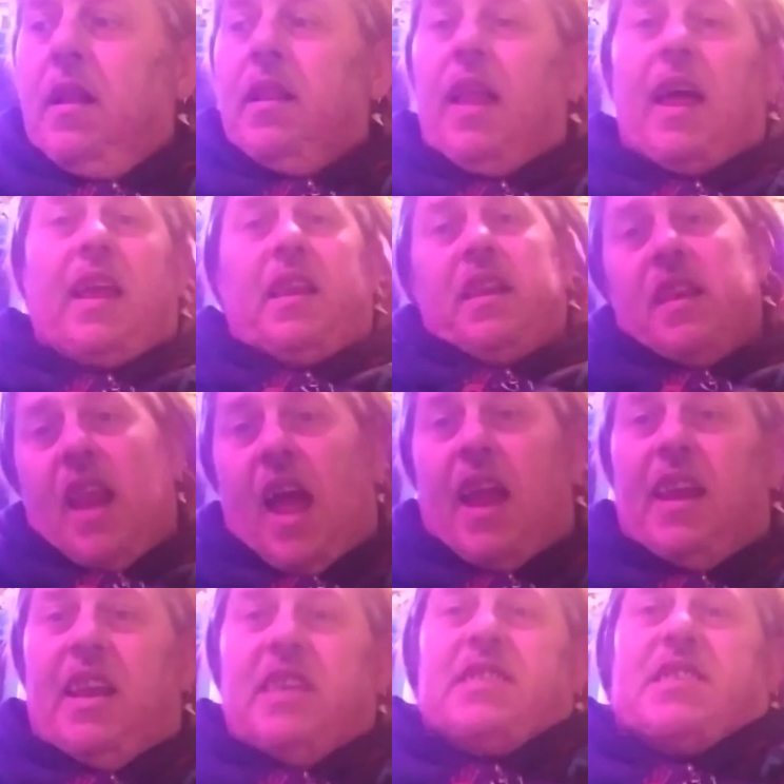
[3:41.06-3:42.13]
like
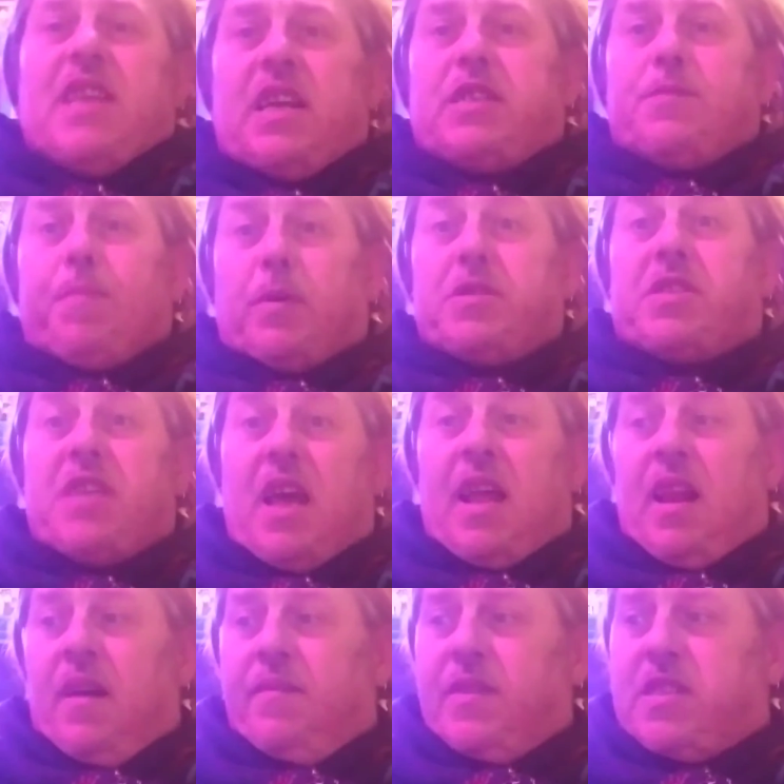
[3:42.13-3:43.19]

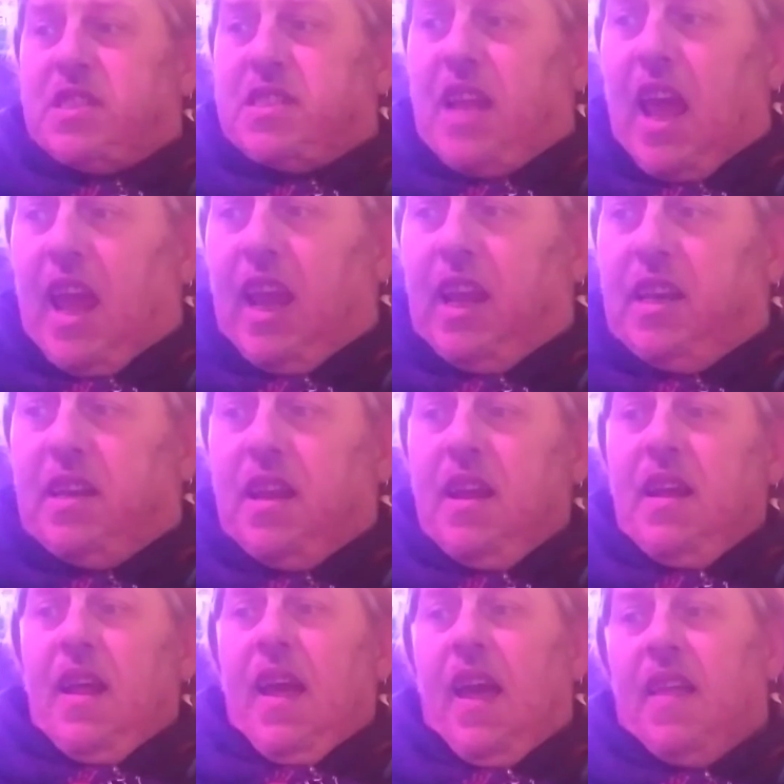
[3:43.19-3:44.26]
96% of a state
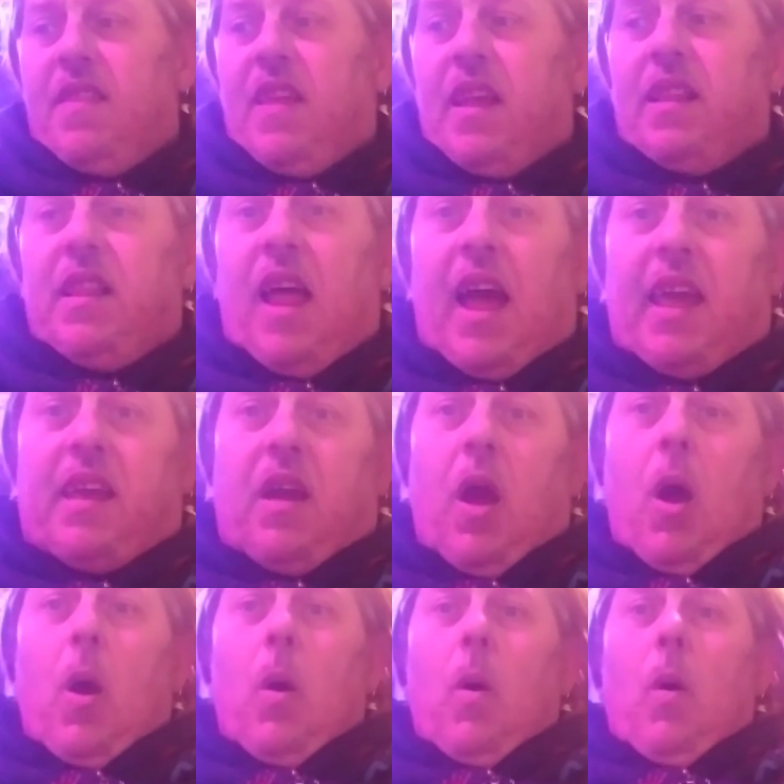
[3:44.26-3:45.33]
and then like
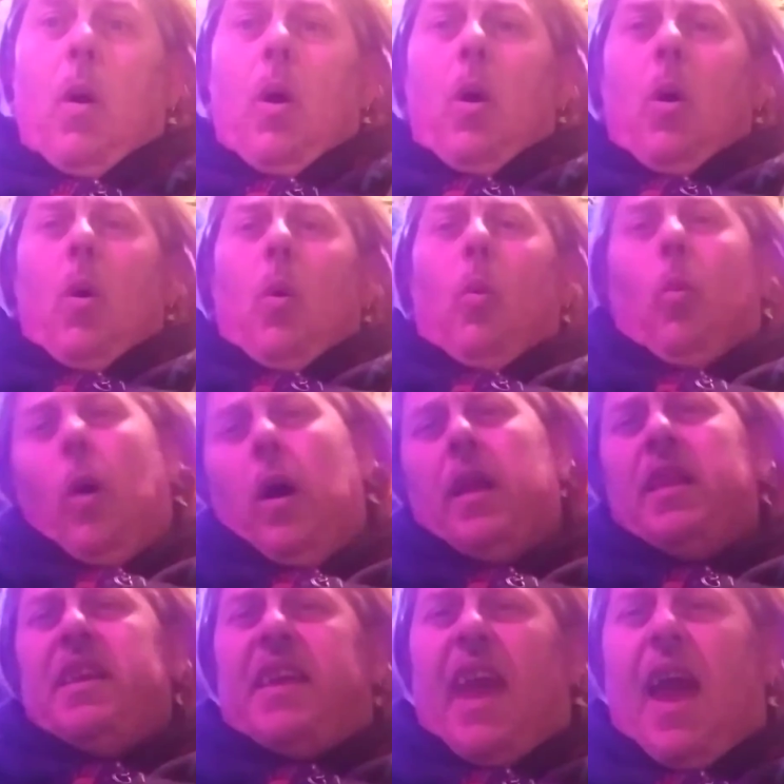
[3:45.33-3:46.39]

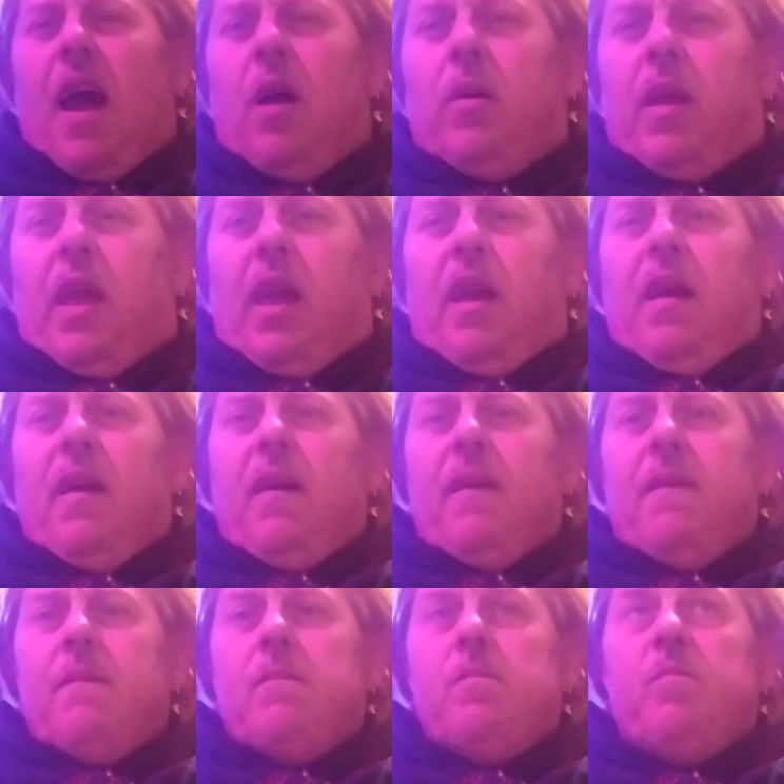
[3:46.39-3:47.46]
one county
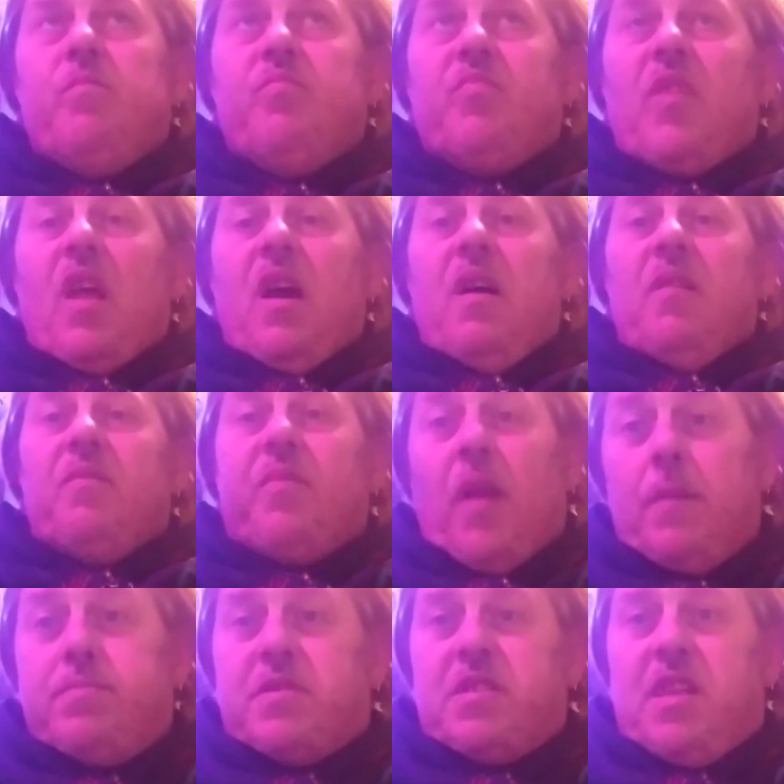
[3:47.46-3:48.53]

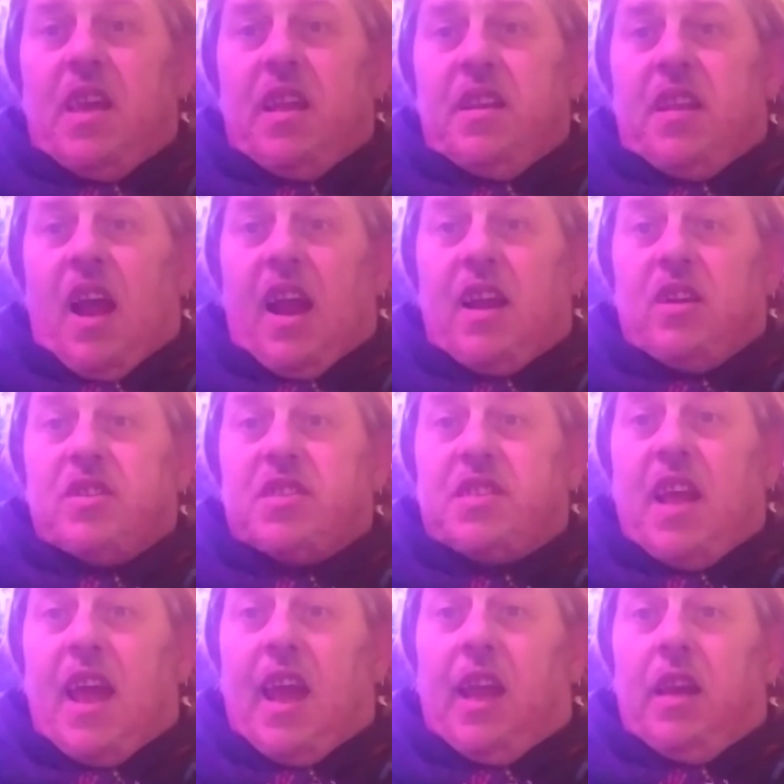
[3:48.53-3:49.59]
flips the entire
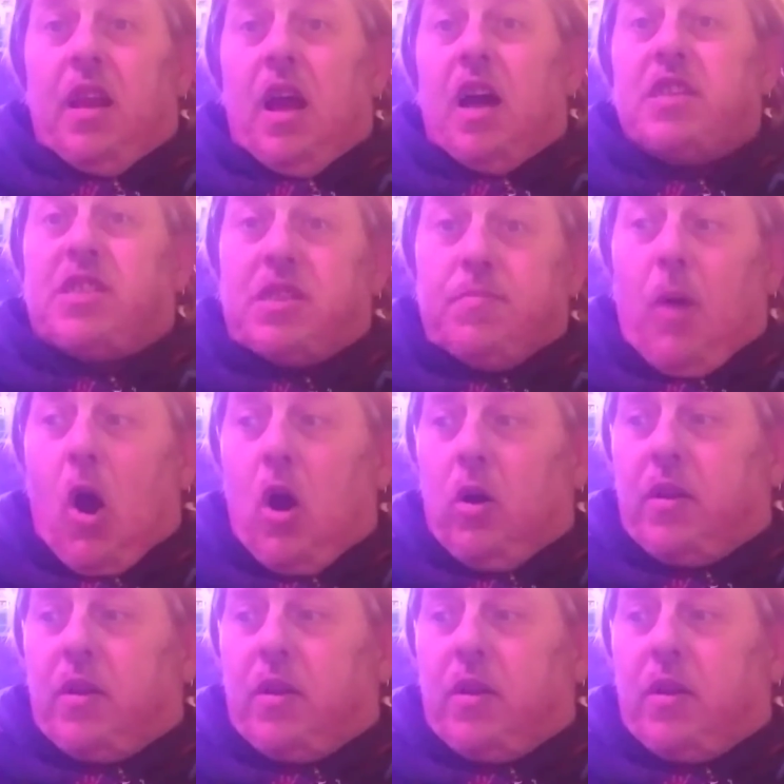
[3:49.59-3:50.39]
state? A small